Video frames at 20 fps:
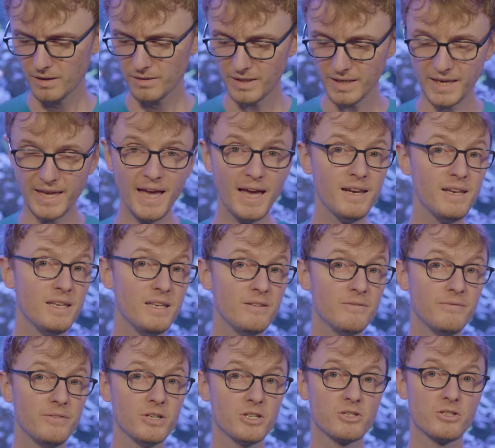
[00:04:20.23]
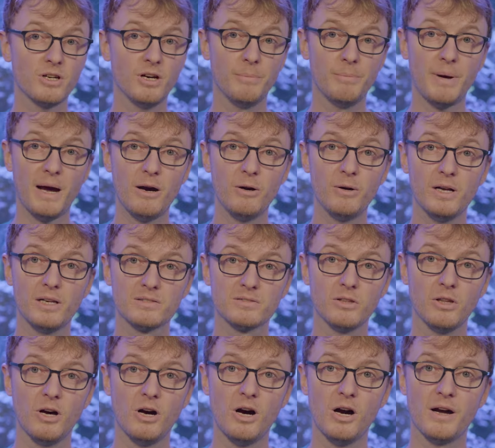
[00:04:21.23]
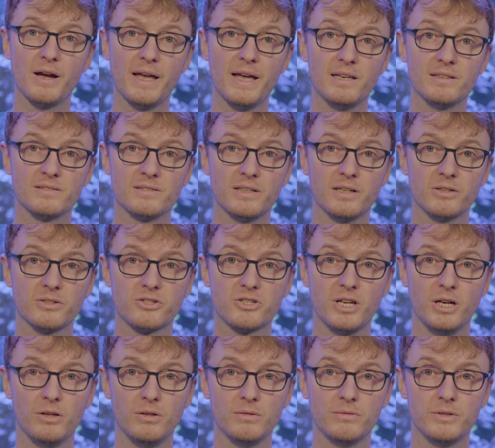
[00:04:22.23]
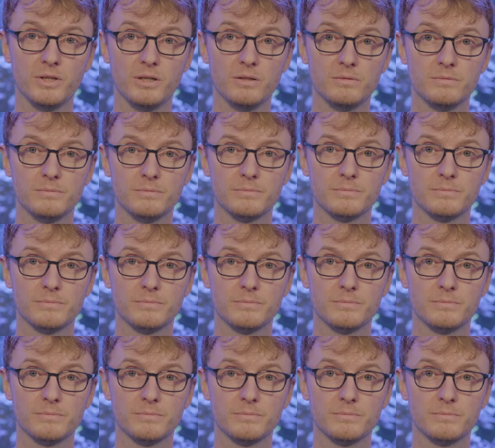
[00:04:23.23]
They can eat fish about as long as their shell, though.